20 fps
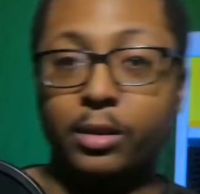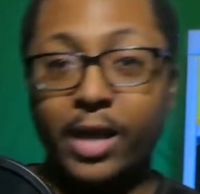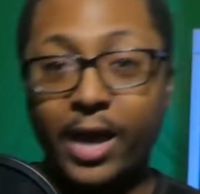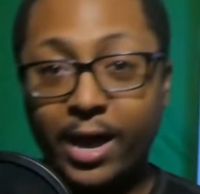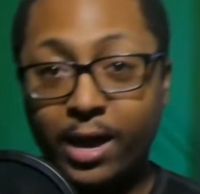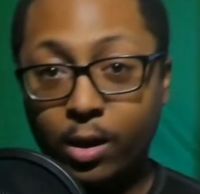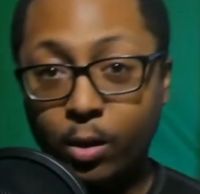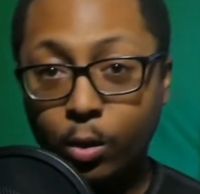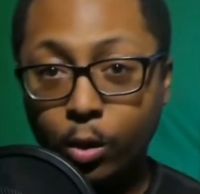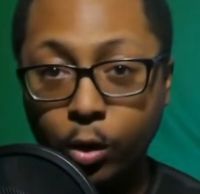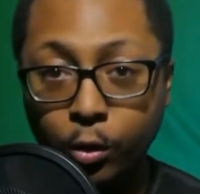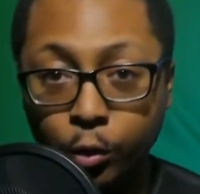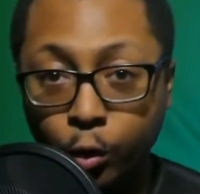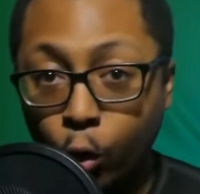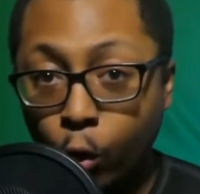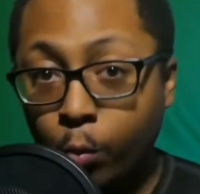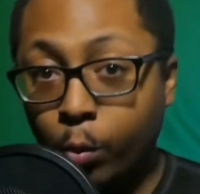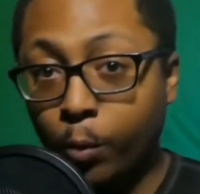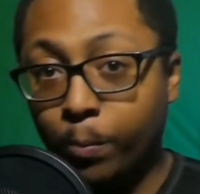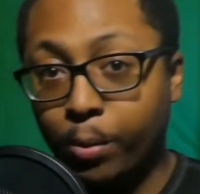Now, a
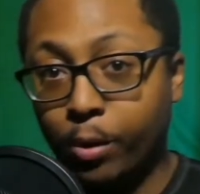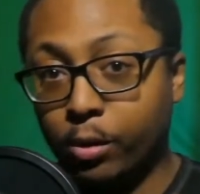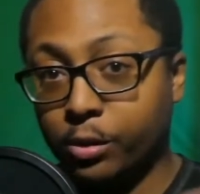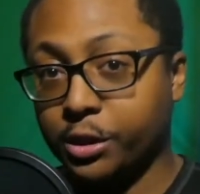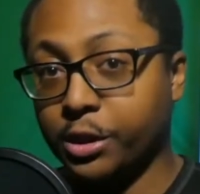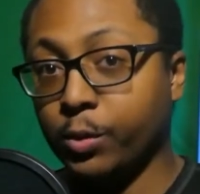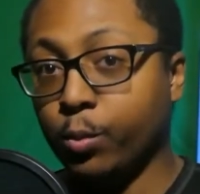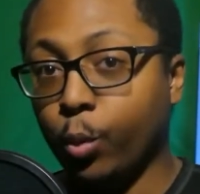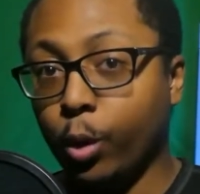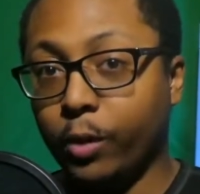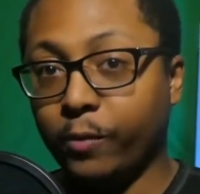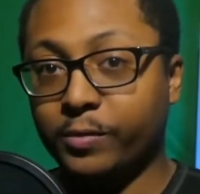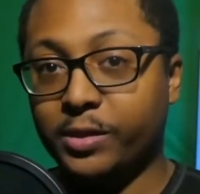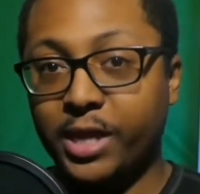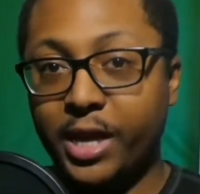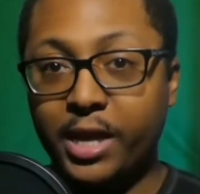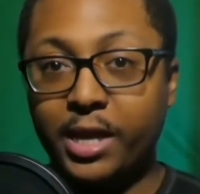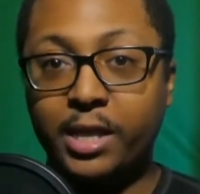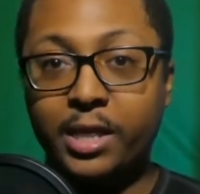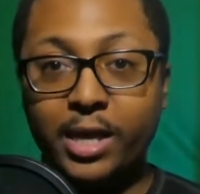normal person would have
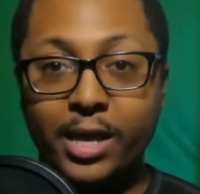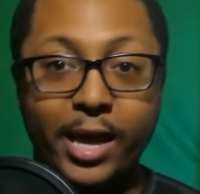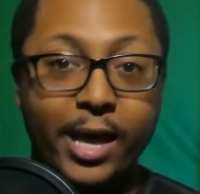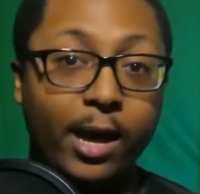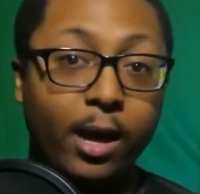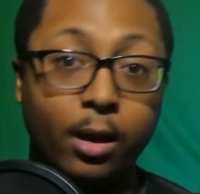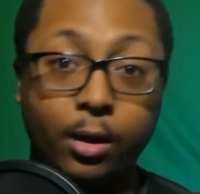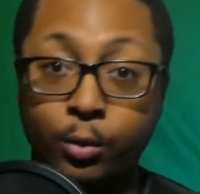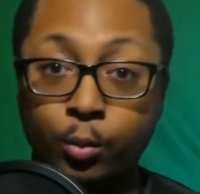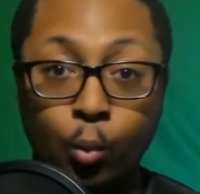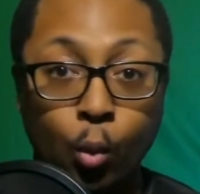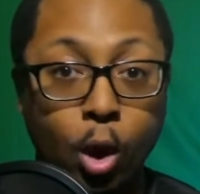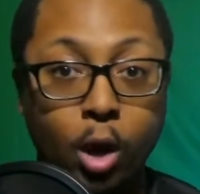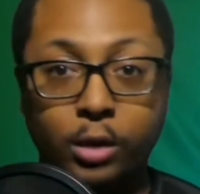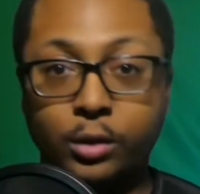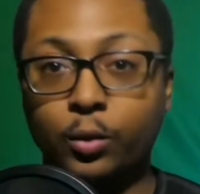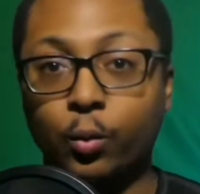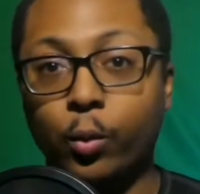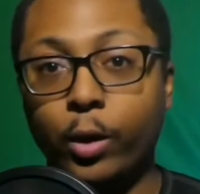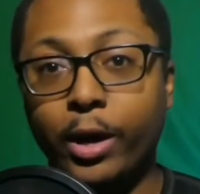taken the L and
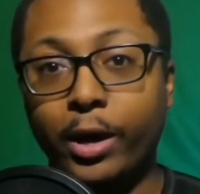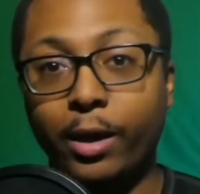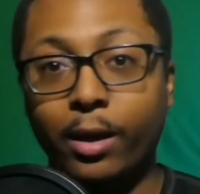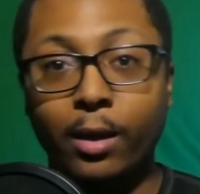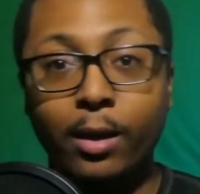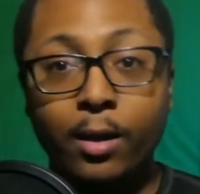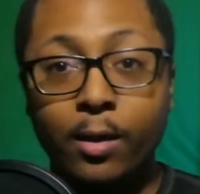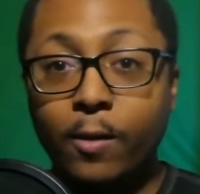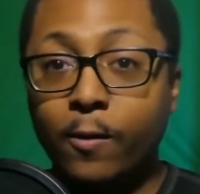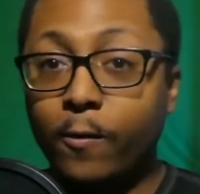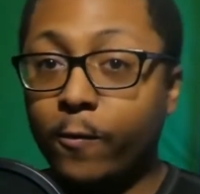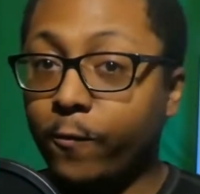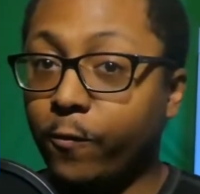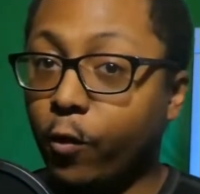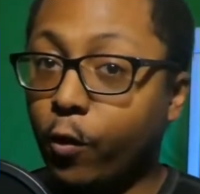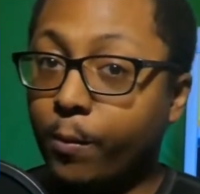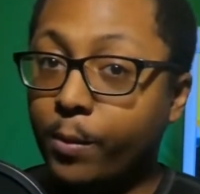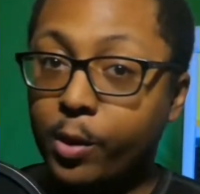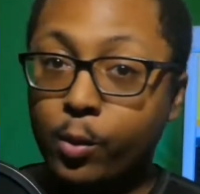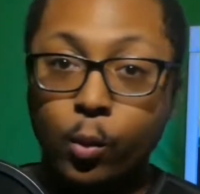walked away.
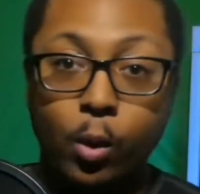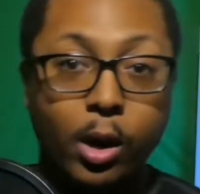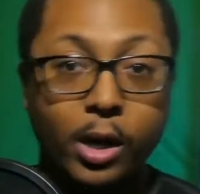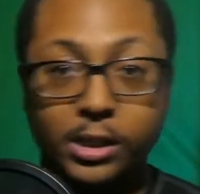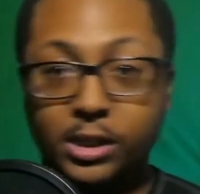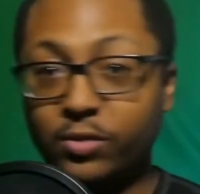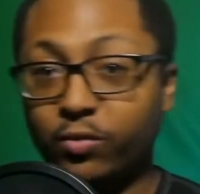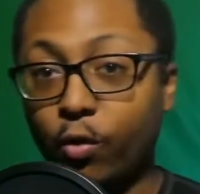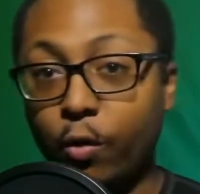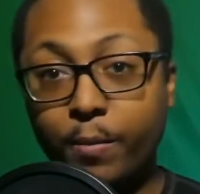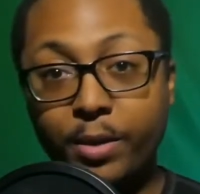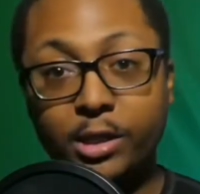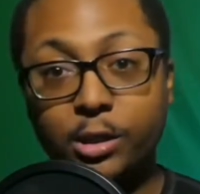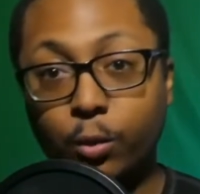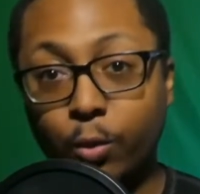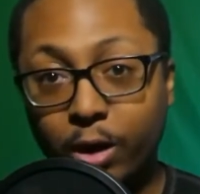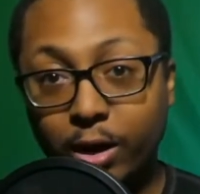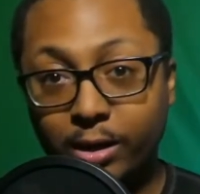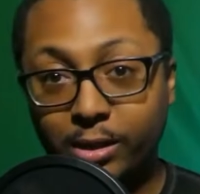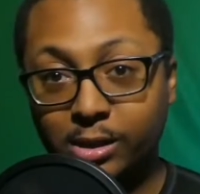Fool me once, fool me
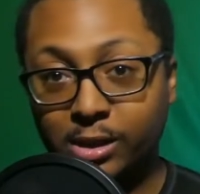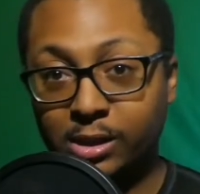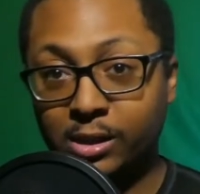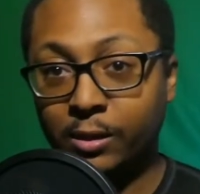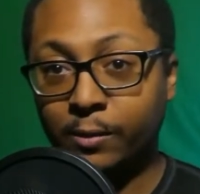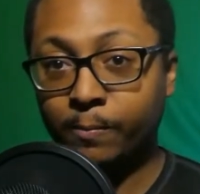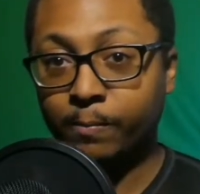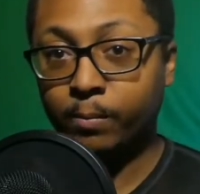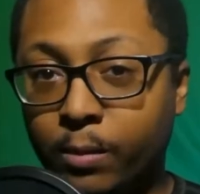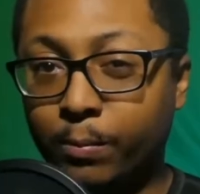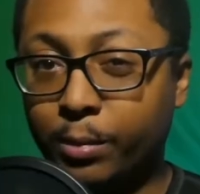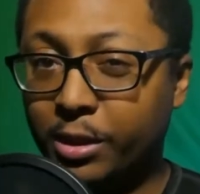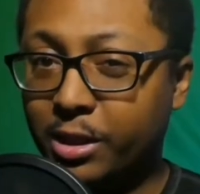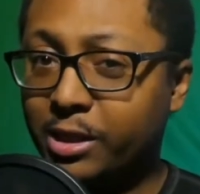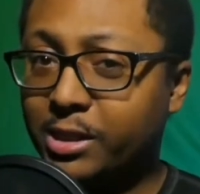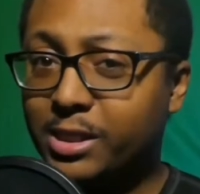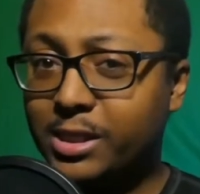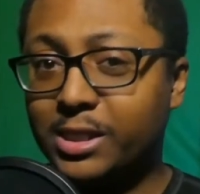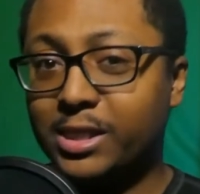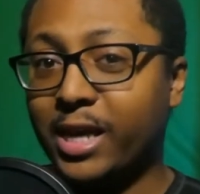twice. But
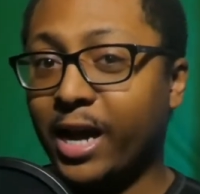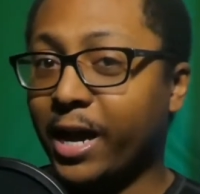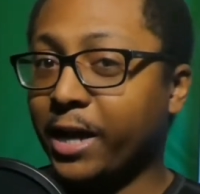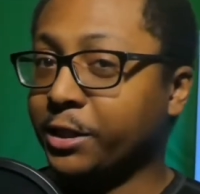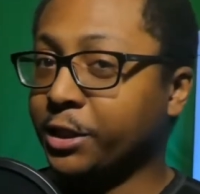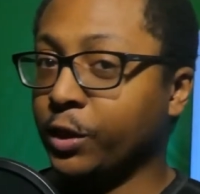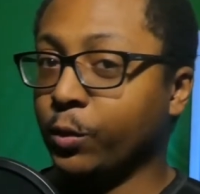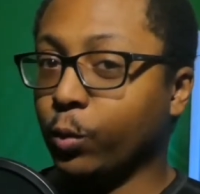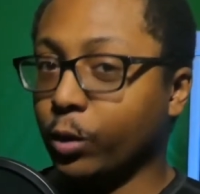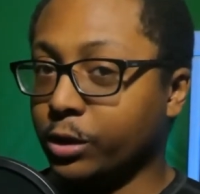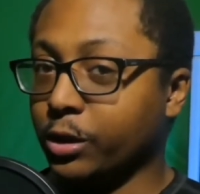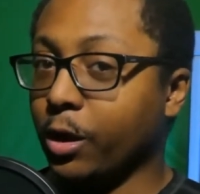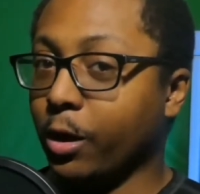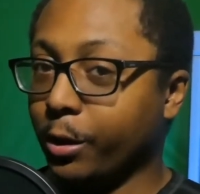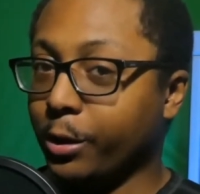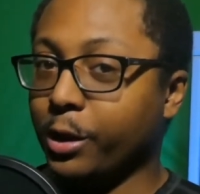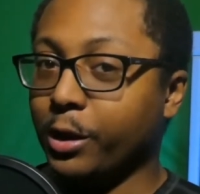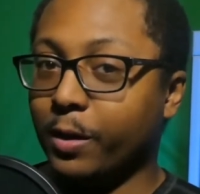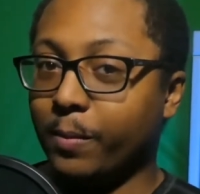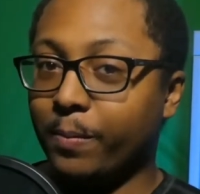this is Kaiji we're
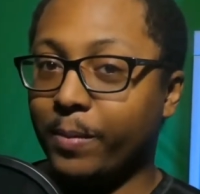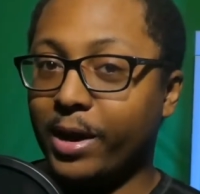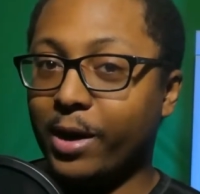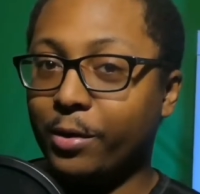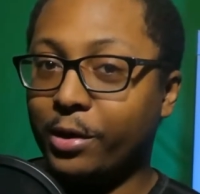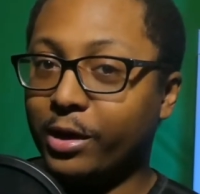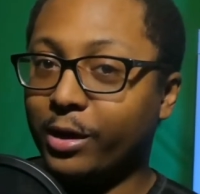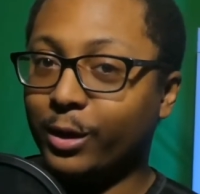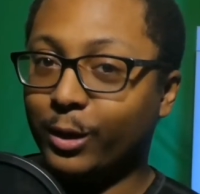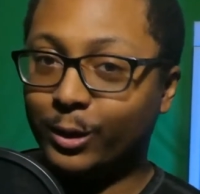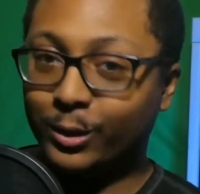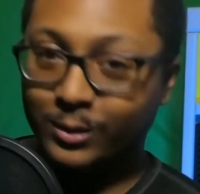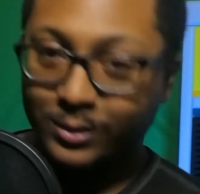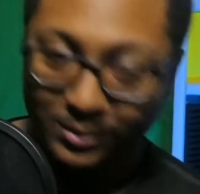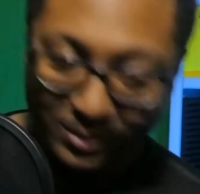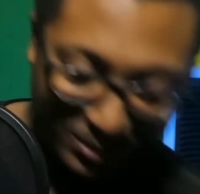talking about here.